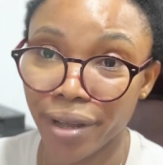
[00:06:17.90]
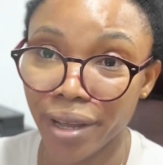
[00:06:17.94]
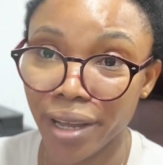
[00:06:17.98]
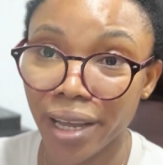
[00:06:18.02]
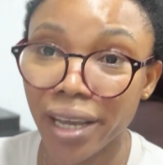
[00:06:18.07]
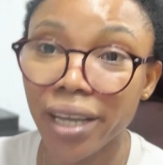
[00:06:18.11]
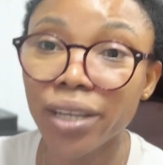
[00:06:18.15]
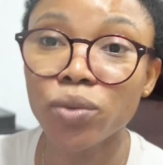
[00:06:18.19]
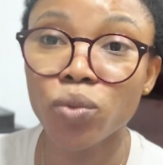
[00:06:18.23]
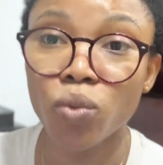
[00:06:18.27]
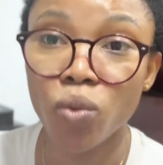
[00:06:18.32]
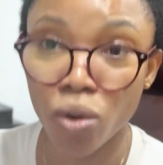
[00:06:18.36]

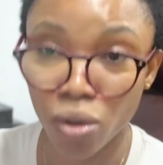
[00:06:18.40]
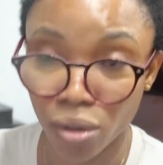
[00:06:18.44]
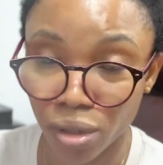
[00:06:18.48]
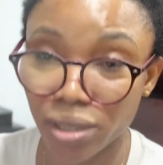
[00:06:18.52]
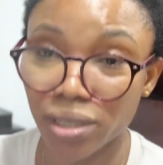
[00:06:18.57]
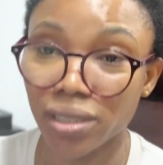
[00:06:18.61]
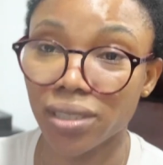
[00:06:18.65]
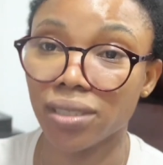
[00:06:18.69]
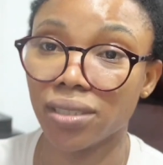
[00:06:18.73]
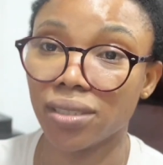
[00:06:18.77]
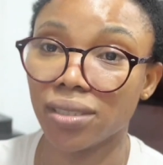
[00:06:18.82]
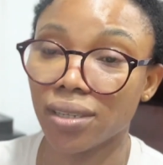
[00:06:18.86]
it
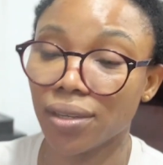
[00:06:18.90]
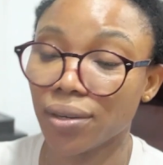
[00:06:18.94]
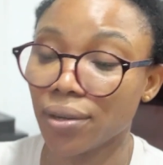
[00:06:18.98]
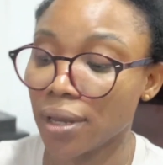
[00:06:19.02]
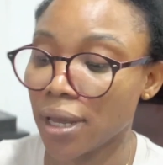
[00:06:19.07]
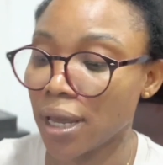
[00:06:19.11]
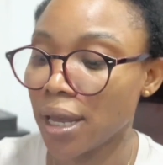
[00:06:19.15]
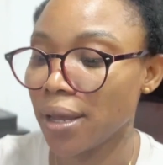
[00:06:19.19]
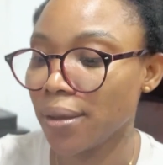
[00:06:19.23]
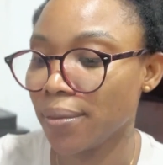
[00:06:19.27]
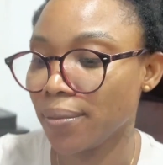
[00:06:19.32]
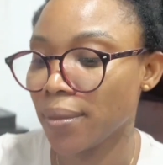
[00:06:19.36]
works.
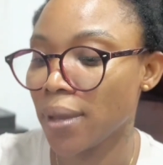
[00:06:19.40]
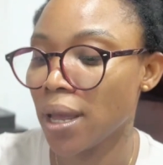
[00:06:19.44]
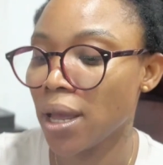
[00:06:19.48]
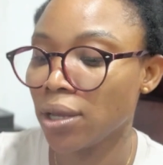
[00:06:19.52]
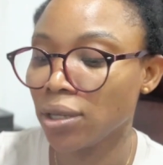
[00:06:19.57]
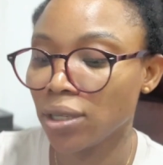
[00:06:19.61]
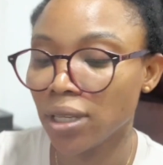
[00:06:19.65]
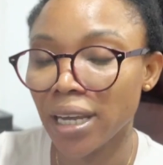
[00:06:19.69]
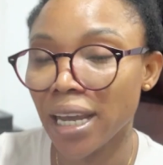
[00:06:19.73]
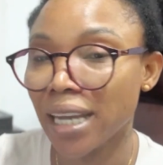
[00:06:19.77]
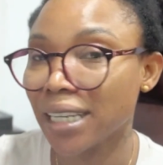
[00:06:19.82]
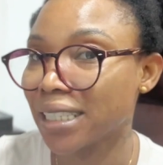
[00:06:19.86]
Okay?
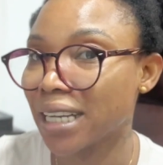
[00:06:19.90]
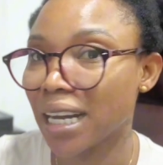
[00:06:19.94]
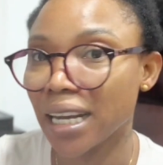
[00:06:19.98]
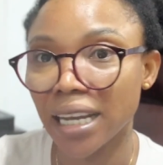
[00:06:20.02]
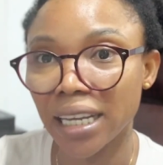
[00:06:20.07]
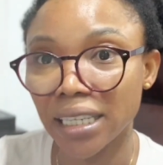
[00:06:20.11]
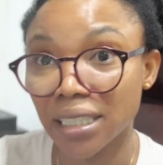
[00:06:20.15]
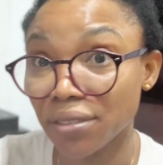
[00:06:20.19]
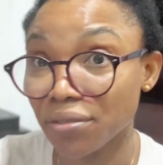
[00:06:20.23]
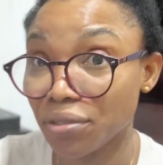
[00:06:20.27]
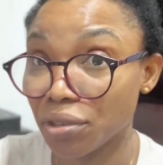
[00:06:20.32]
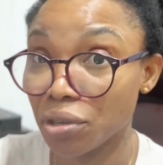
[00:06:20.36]
So you guys can
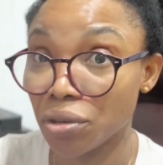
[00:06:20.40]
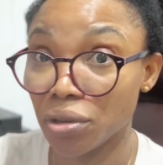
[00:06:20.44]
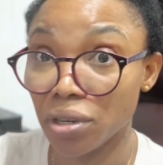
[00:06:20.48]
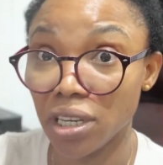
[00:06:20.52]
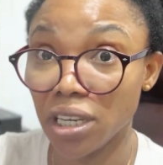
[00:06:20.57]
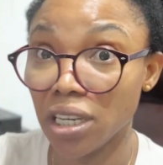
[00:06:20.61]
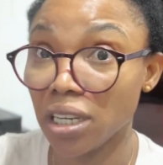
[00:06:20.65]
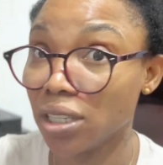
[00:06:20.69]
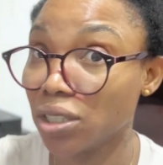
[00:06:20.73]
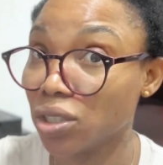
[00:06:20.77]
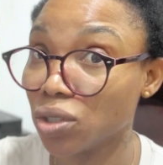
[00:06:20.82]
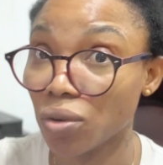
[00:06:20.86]
get it for your
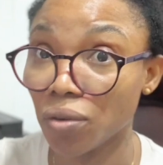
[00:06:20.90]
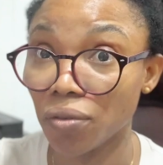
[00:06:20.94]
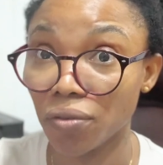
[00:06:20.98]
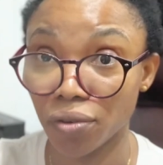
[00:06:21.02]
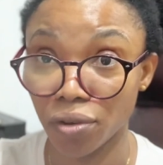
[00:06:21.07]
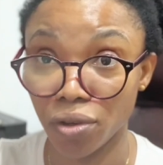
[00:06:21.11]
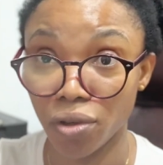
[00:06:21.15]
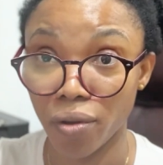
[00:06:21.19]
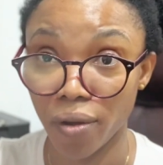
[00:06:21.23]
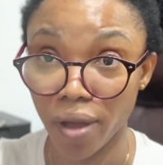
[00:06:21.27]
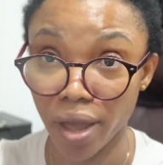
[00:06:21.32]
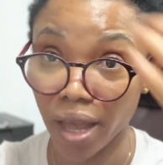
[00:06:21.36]
kids or for
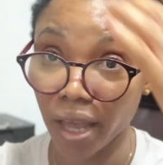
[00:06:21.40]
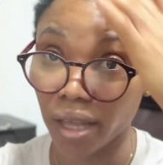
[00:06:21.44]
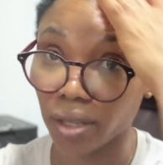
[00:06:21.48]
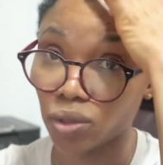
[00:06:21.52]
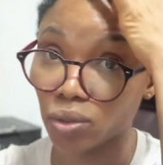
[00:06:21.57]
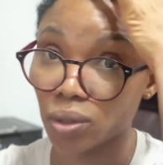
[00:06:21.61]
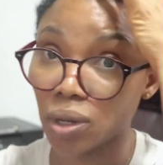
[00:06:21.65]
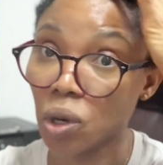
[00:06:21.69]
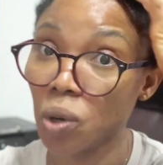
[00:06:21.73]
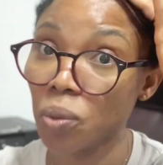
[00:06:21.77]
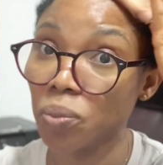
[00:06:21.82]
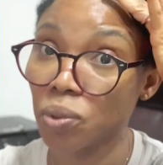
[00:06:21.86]
your hair
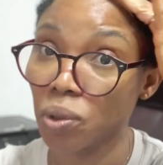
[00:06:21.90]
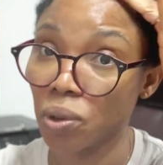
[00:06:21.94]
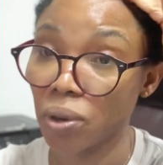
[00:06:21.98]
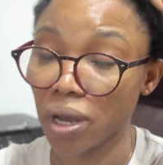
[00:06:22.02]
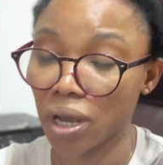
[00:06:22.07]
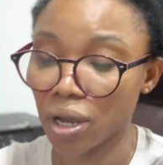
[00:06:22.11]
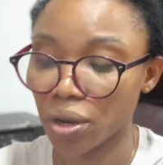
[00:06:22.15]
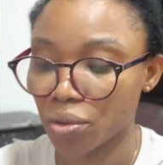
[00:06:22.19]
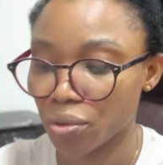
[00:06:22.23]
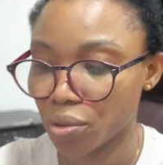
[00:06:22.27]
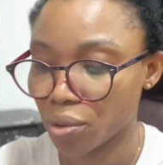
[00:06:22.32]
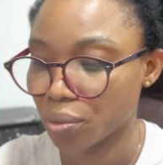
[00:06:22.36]
to help your
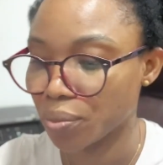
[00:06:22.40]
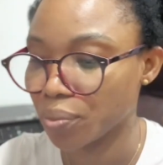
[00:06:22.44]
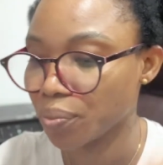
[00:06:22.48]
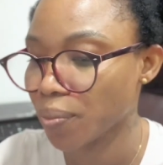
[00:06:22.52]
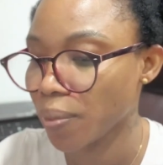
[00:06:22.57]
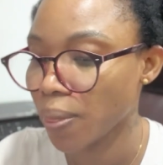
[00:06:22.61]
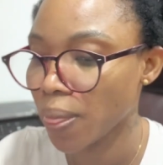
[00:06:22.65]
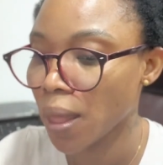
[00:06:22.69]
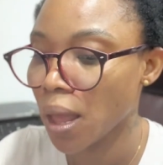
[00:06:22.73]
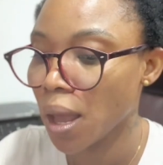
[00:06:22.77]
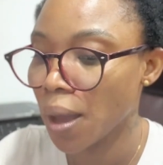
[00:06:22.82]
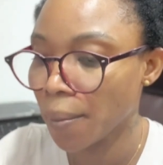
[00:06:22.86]
hair grow.
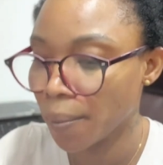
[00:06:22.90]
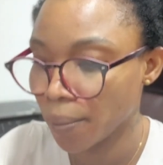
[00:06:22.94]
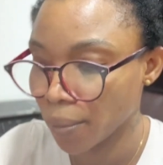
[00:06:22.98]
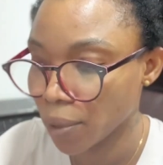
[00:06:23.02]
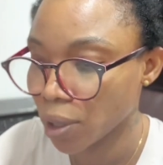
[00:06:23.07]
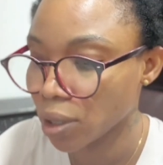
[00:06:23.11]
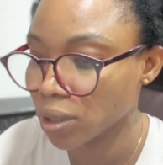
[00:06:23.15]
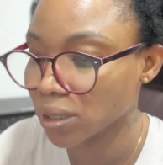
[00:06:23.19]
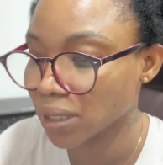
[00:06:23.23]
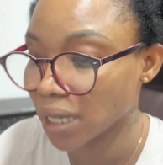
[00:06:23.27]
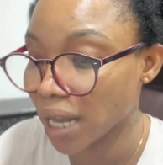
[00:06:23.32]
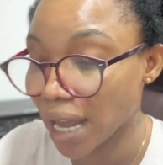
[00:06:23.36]

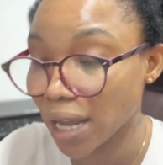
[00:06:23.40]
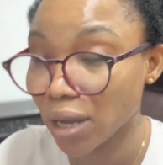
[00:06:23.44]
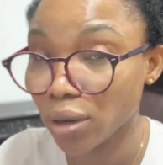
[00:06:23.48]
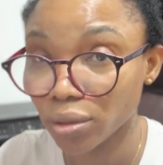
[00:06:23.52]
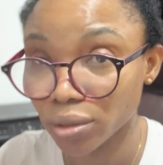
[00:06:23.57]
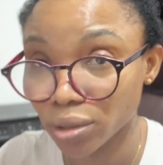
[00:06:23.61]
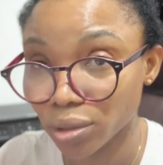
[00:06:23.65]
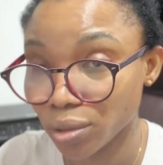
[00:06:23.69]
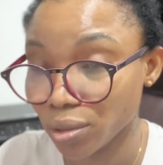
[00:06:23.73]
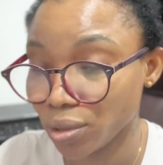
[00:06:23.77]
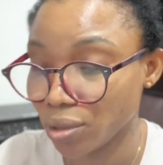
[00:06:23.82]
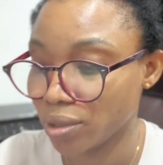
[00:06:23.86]
Because I
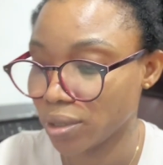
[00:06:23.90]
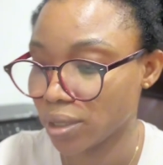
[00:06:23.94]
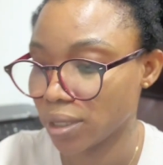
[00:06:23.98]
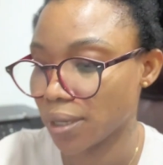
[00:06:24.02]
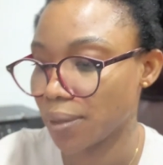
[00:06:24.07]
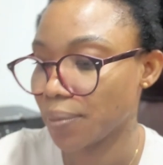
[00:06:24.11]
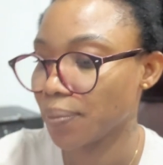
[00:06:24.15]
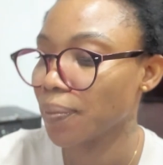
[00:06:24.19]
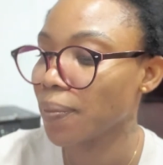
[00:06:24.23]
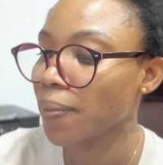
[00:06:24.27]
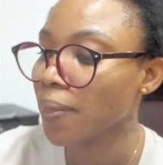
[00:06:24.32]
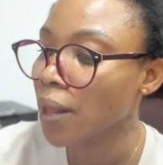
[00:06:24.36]
also use it.
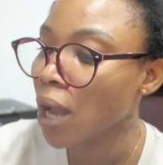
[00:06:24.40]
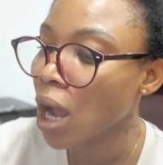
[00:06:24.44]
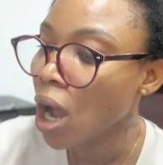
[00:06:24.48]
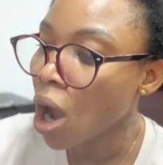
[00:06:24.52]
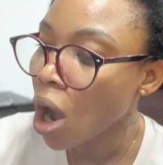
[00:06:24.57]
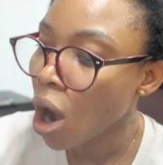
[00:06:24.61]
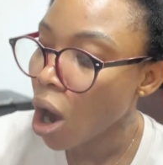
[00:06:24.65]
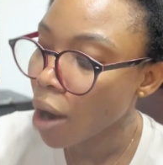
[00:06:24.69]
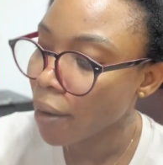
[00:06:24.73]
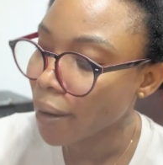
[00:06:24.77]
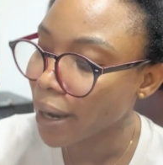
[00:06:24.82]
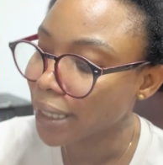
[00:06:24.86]

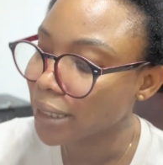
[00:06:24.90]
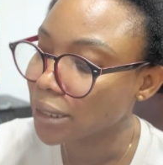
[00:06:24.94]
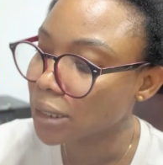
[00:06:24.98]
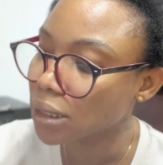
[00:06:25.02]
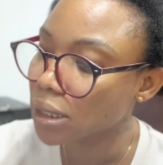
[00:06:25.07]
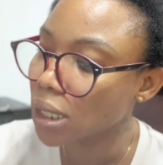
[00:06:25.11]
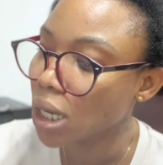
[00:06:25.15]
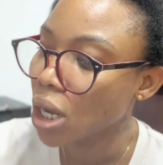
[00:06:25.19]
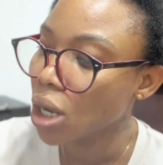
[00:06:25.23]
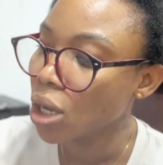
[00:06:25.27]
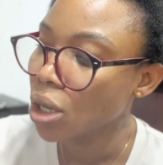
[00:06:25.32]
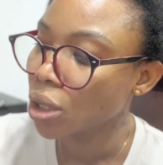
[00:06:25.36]
Alright,
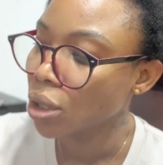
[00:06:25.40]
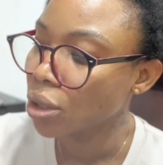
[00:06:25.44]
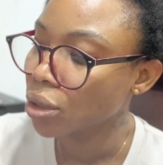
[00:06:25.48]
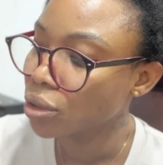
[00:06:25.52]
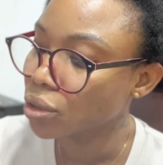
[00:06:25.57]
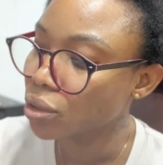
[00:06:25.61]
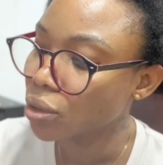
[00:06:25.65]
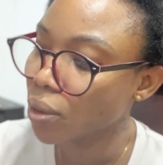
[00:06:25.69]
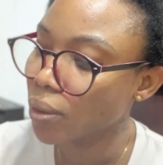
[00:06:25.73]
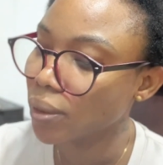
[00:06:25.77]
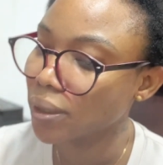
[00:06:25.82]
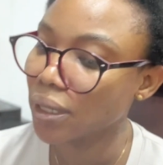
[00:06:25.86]

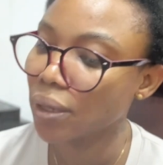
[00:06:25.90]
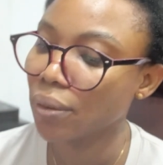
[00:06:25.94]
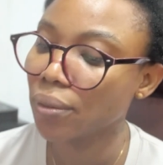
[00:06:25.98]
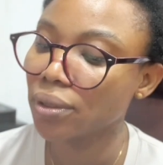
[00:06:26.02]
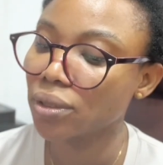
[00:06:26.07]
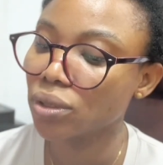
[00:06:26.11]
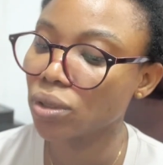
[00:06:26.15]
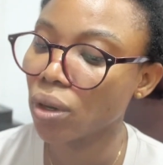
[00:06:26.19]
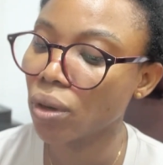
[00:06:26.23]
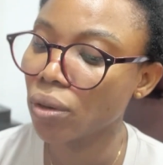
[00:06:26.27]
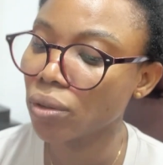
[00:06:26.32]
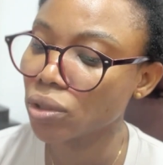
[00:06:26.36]
so there
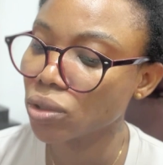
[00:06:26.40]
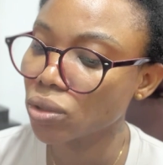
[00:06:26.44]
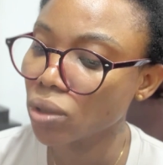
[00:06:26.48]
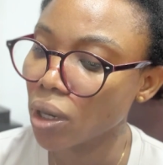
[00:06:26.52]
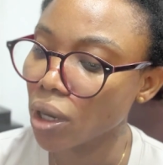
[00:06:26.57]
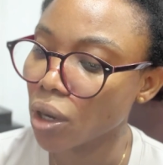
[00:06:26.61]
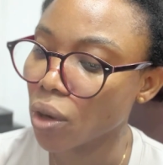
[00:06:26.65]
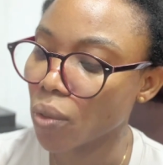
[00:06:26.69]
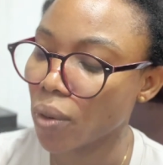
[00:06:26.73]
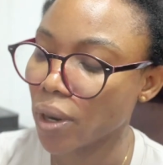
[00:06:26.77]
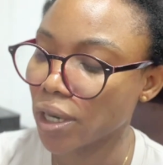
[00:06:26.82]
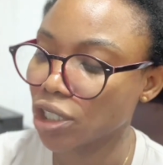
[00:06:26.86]
was also a
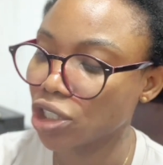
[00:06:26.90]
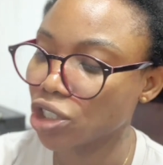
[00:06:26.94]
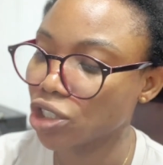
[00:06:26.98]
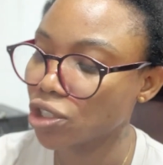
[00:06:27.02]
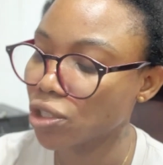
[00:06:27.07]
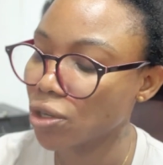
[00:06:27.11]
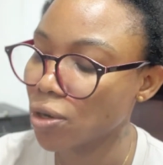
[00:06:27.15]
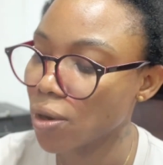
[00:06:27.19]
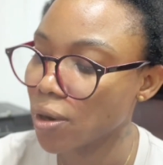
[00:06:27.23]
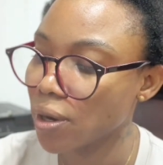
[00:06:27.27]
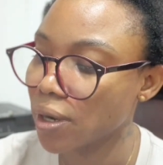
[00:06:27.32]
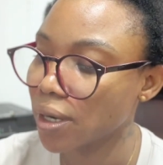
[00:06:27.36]

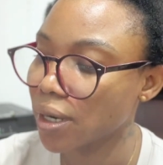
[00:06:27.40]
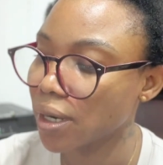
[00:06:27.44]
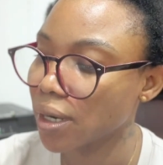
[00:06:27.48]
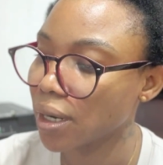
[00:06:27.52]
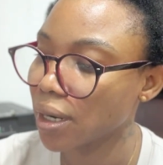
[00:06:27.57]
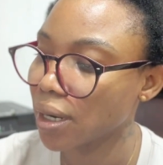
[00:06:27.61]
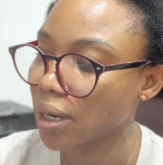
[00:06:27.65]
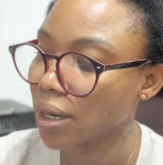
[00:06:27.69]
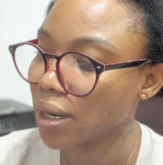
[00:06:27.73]
question